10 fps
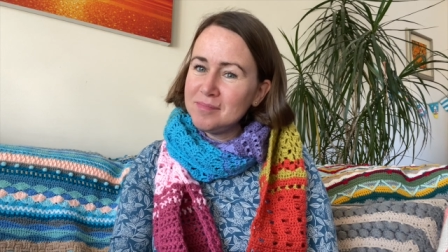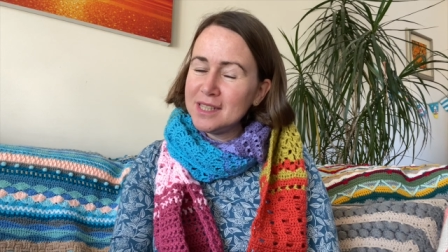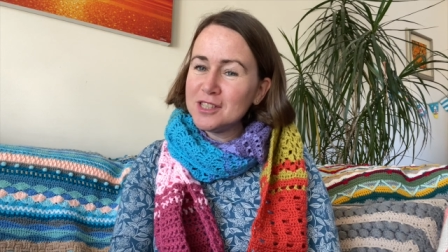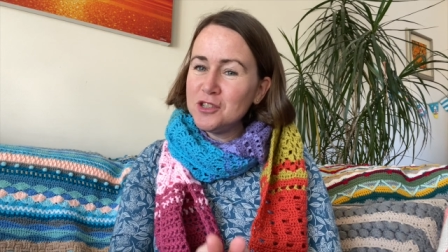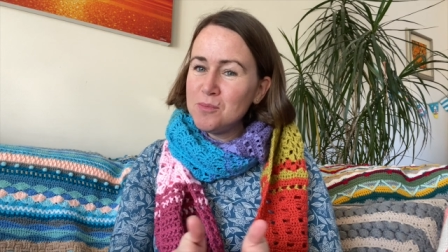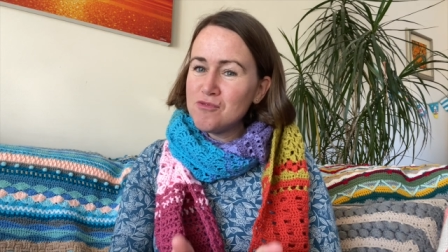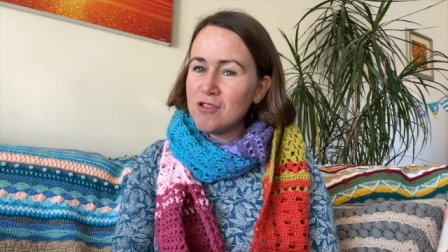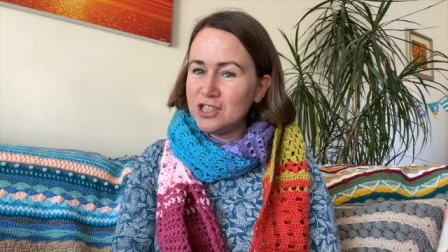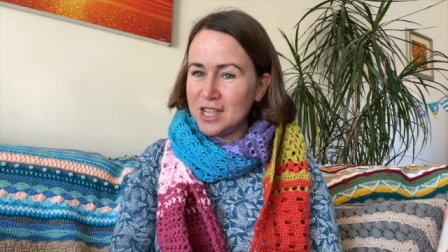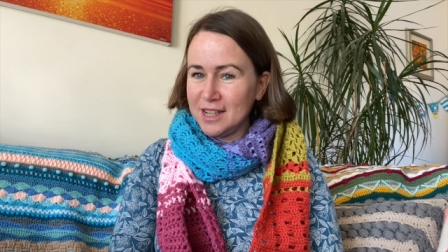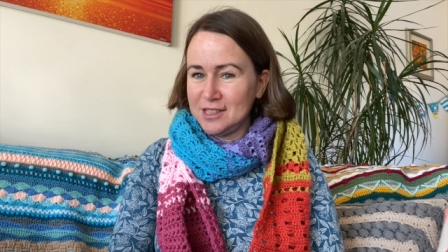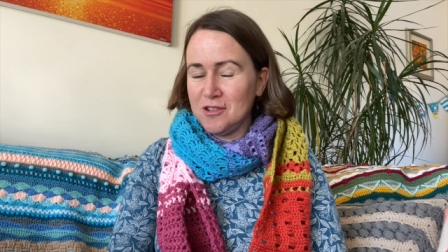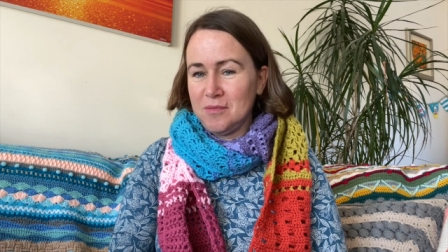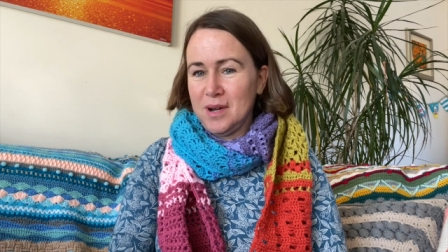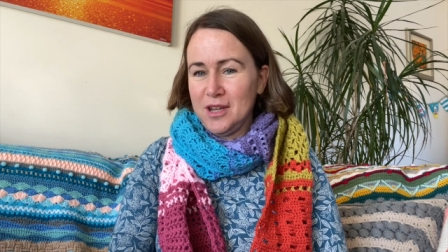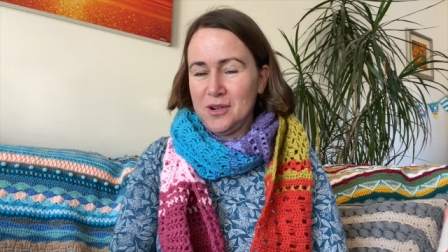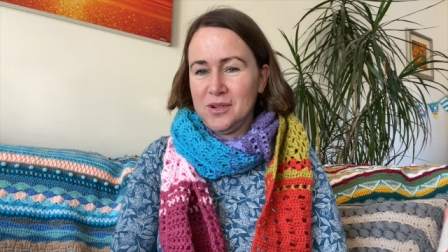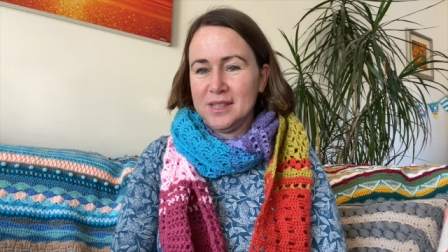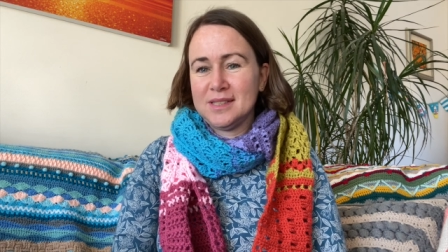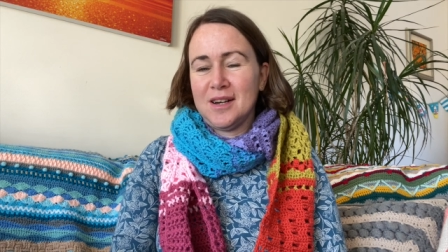but there's a new project on my
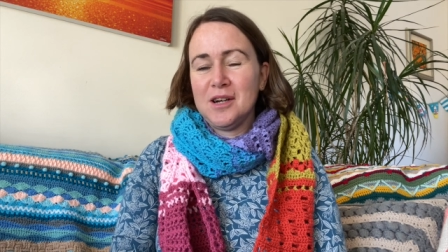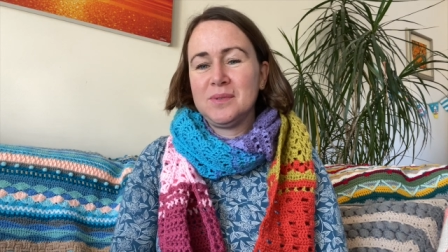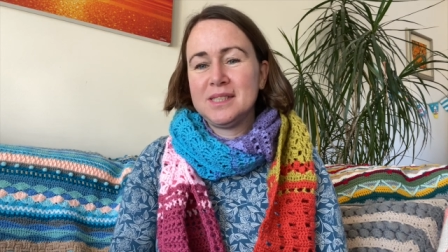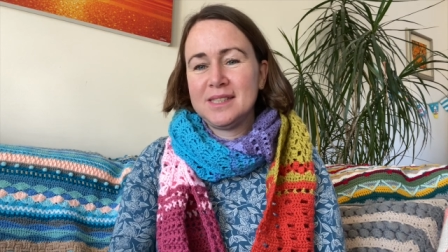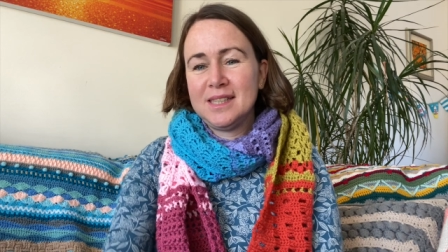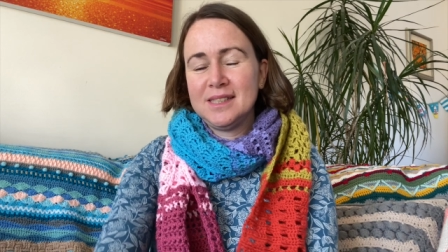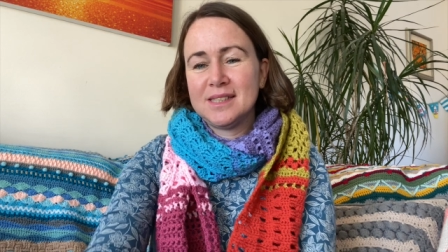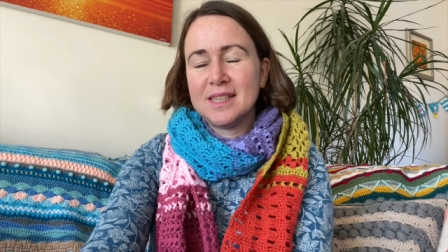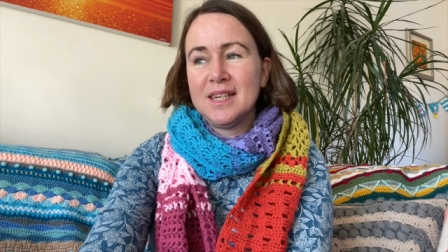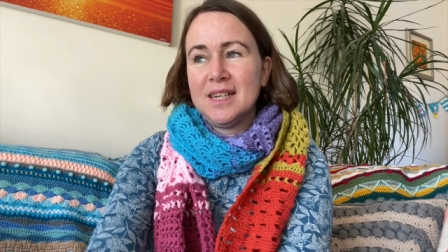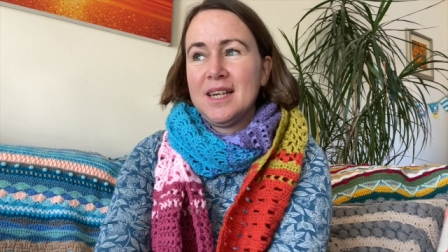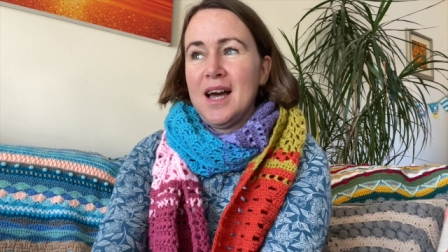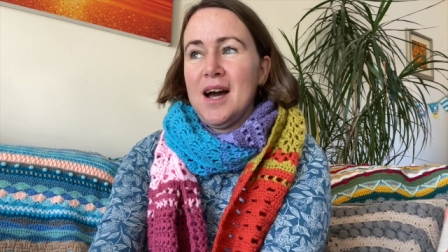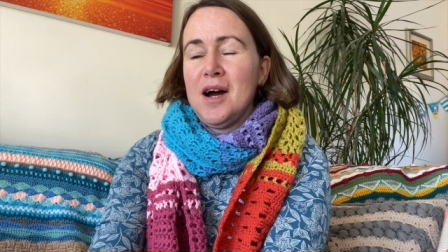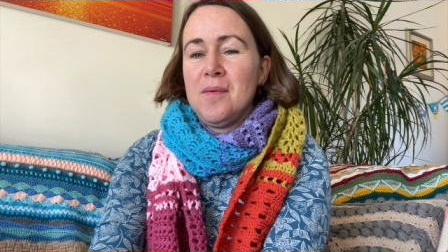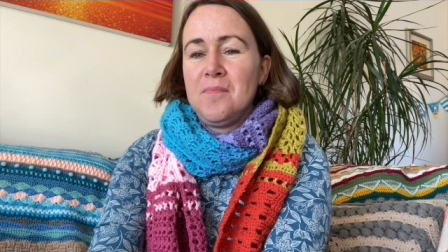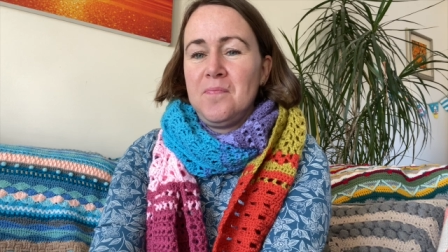hooks. I was sent, I